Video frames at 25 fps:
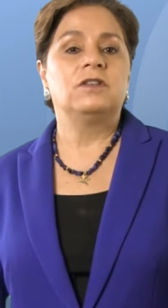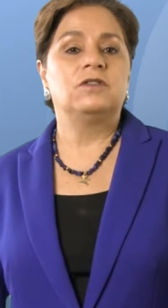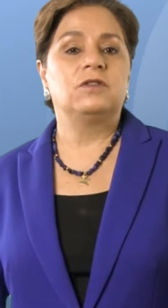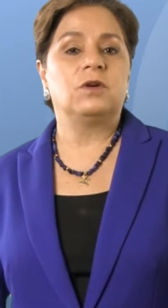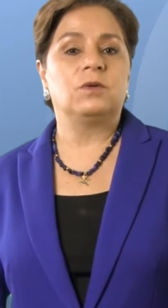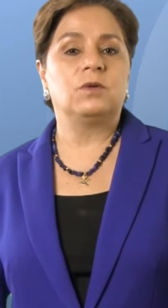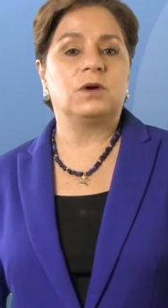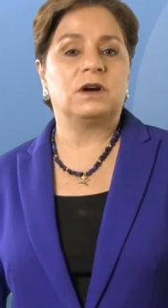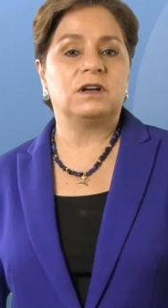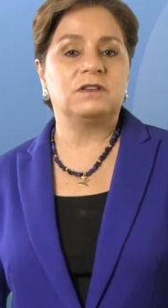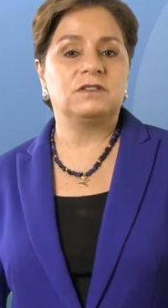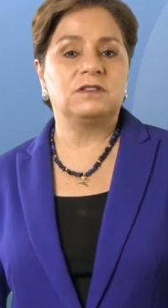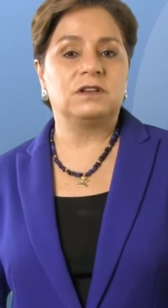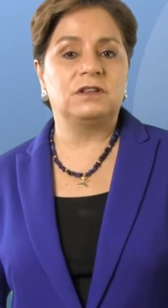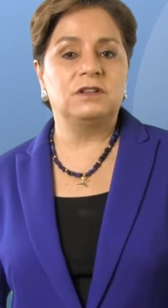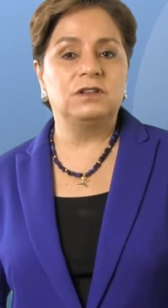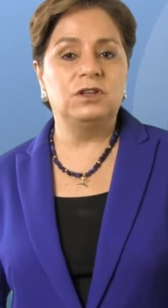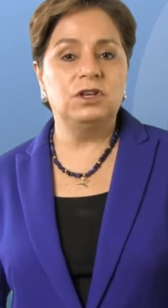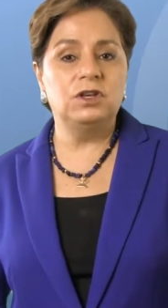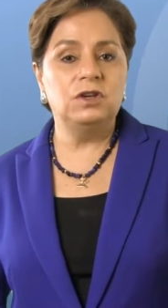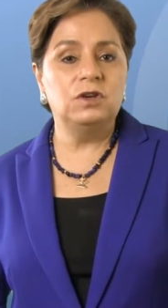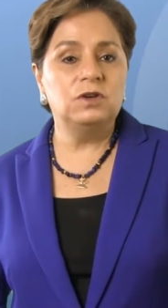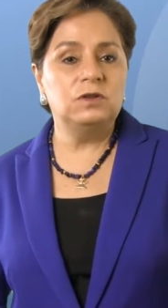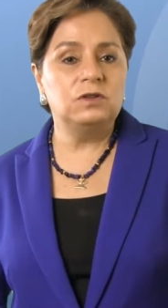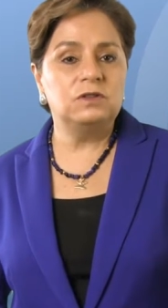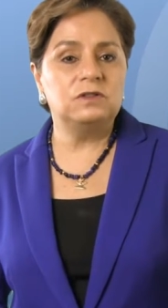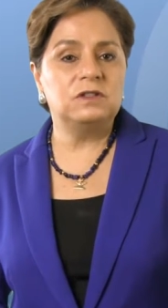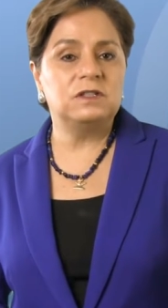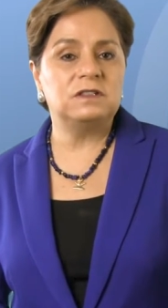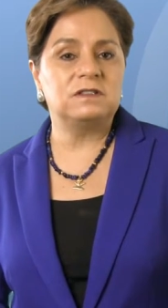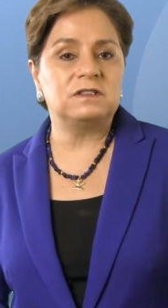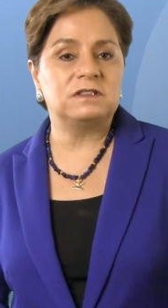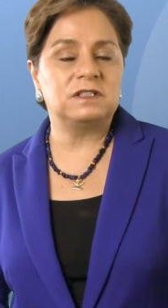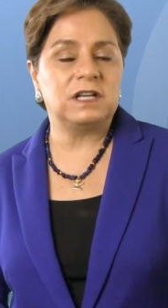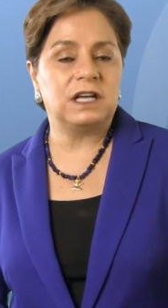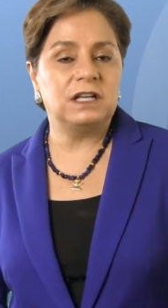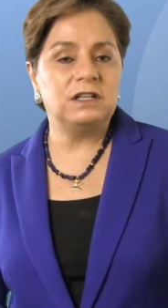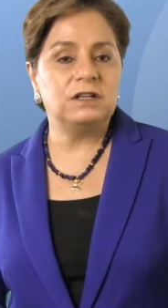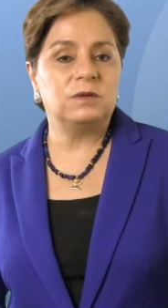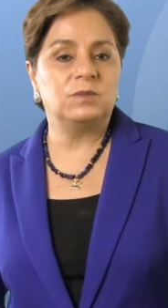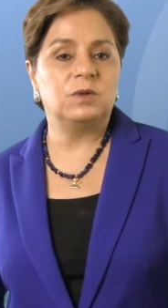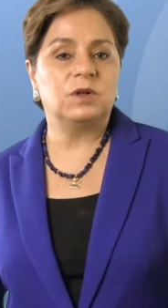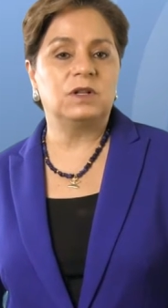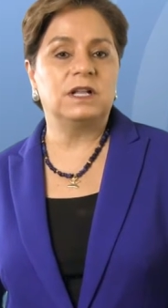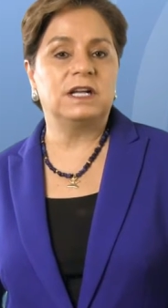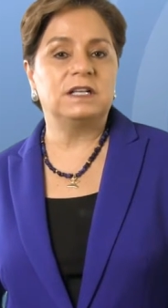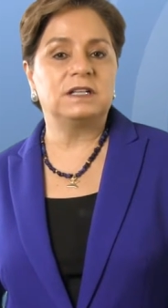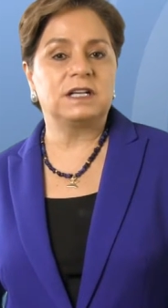towards a new, sustainable,